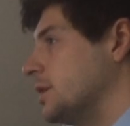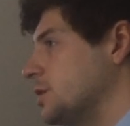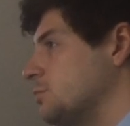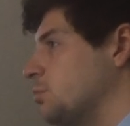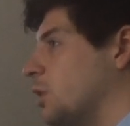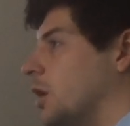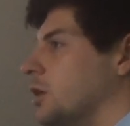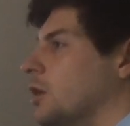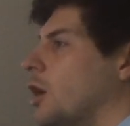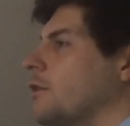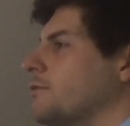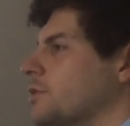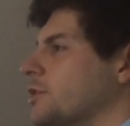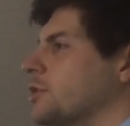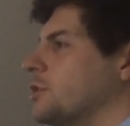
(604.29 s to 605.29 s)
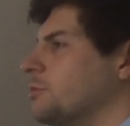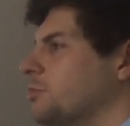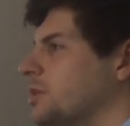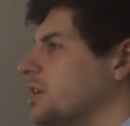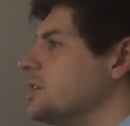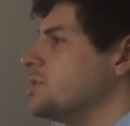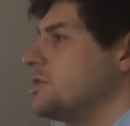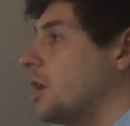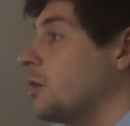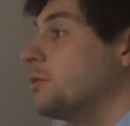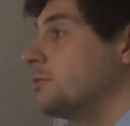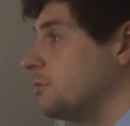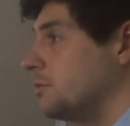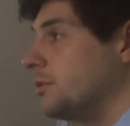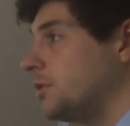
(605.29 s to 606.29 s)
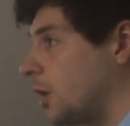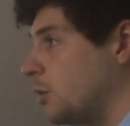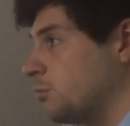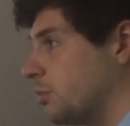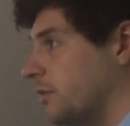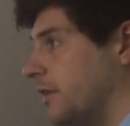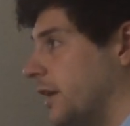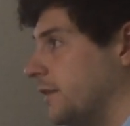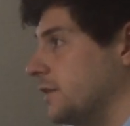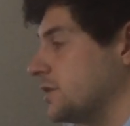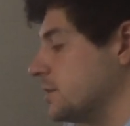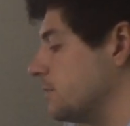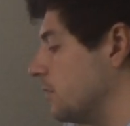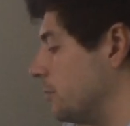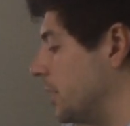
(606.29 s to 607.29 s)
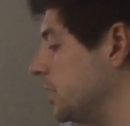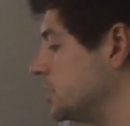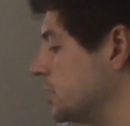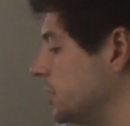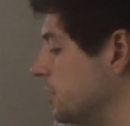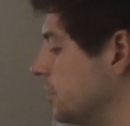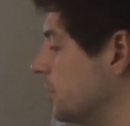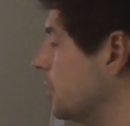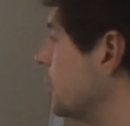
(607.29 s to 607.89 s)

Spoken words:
this, but a lot of other companies don't provide this information.